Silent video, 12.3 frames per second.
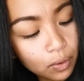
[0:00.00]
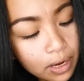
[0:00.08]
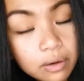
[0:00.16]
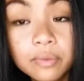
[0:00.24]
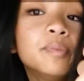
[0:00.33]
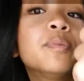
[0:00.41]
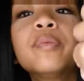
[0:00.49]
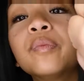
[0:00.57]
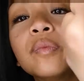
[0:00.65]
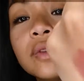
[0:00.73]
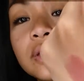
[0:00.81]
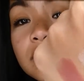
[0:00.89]
Wow,
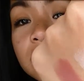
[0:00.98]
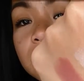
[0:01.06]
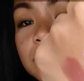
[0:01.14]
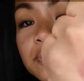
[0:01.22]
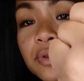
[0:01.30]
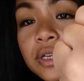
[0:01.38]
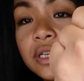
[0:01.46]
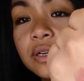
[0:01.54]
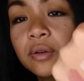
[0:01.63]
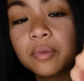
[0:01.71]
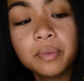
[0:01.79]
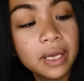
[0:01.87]
it's
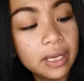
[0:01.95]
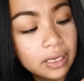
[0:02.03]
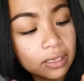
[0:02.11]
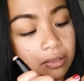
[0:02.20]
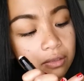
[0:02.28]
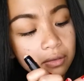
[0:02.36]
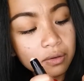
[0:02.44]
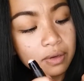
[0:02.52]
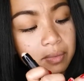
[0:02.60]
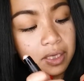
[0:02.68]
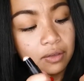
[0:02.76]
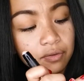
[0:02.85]
pretty opaque. So,
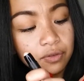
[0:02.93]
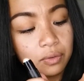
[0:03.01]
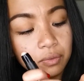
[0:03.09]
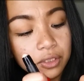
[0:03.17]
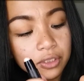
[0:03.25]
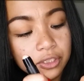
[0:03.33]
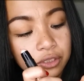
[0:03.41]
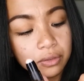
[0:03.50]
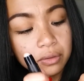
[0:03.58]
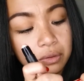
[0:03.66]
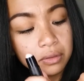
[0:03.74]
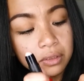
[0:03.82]
I mean, if you were
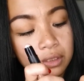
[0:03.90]
to